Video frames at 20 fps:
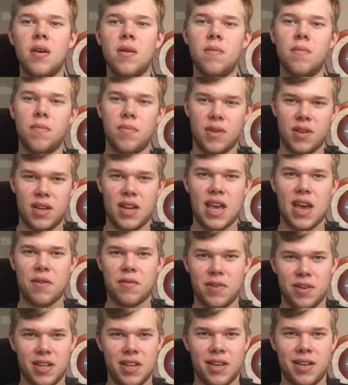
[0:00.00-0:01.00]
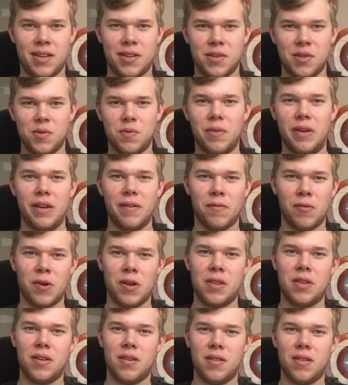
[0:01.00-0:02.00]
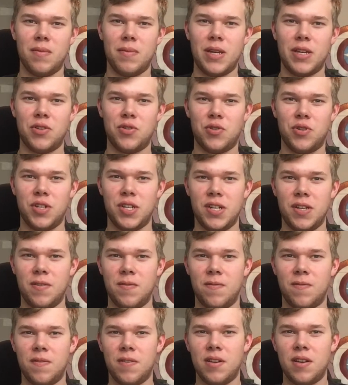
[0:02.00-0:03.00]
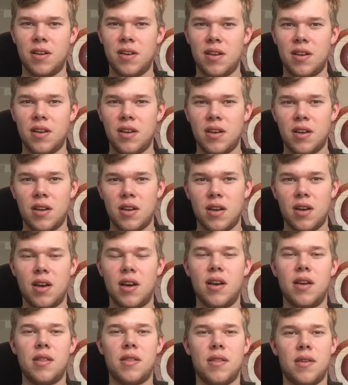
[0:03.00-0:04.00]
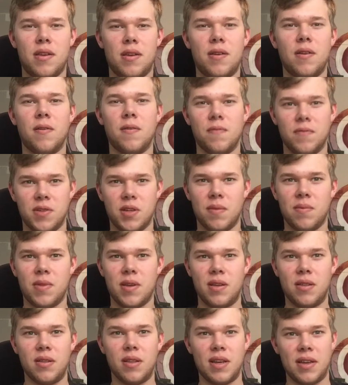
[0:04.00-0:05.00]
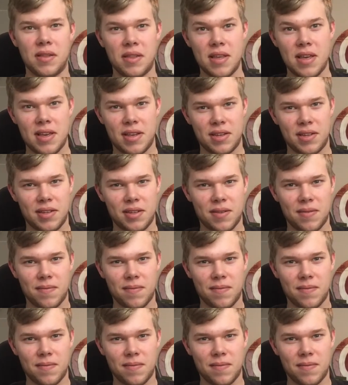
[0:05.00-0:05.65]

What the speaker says: But nowadays, whenever I think of the Master Chief, I think of something like this.